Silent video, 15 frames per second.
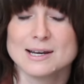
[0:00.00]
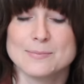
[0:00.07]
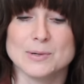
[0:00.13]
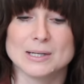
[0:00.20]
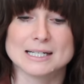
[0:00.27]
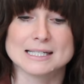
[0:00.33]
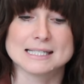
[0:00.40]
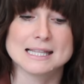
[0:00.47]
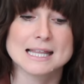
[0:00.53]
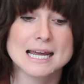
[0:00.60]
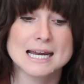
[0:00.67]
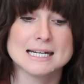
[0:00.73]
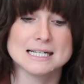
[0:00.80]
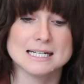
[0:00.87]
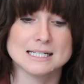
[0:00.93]
because
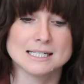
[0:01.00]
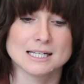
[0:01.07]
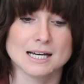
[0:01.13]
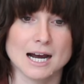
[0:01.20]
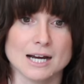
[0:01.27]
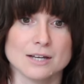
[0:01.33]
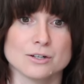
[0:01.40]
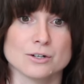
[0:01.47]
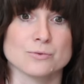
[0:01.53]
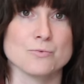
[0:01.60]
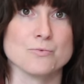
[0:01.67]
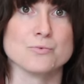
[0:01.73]
they need to either